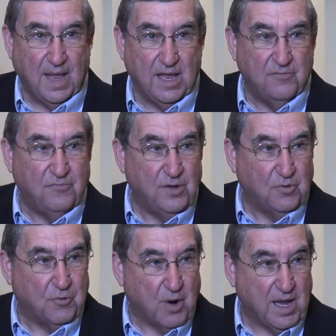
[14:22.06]

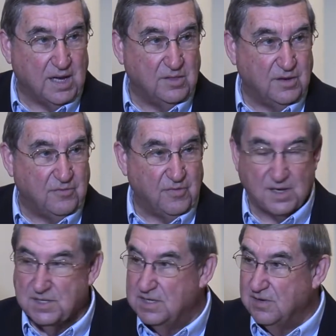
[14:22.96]
infiltrated the
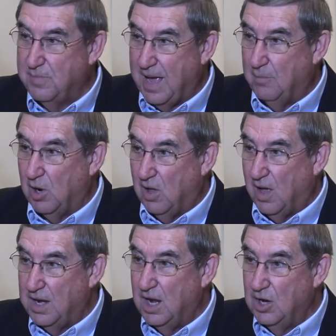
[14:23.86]
defenses of
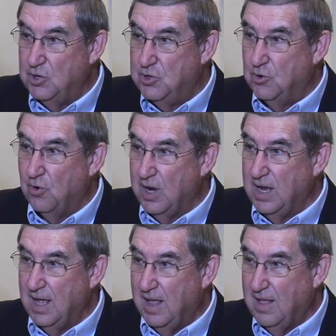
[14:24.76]
Babylon during
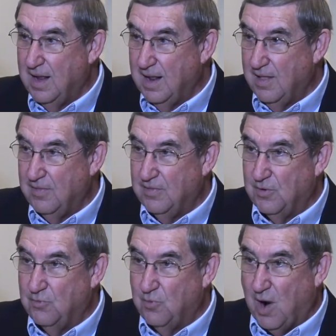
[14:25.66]

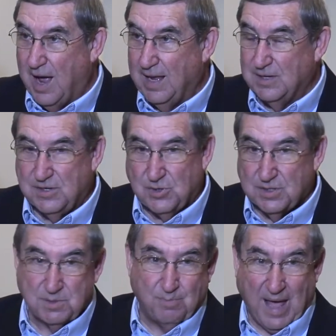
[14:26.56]
the
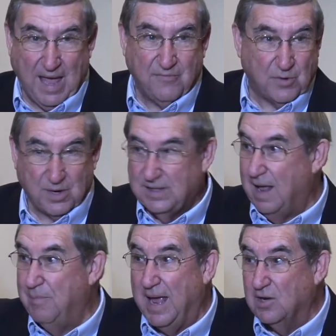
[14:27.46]
riotous behavior at
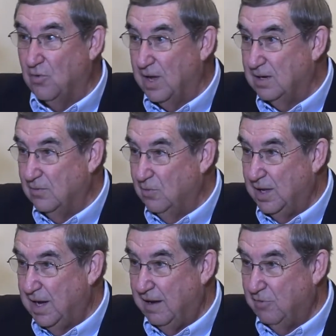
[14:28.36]
that banquet
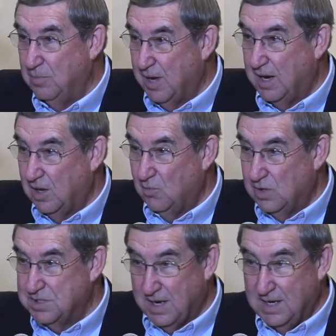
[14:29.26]
when everybody
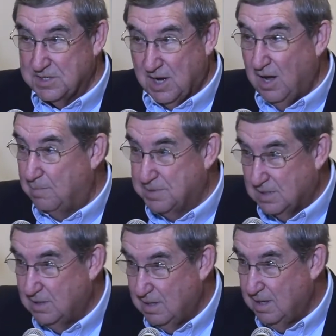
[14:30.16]
was in his cups.
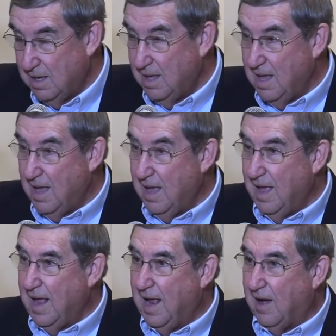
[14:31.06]

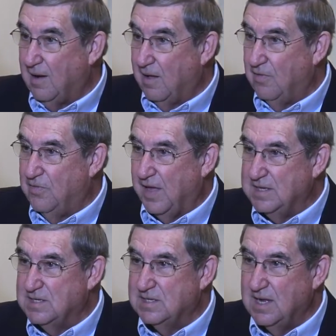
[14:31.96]
Uh, they
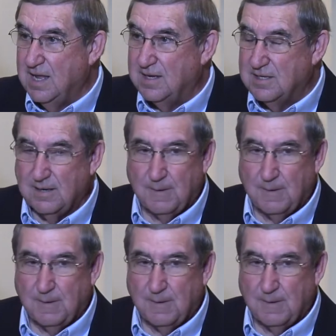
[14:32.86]
sent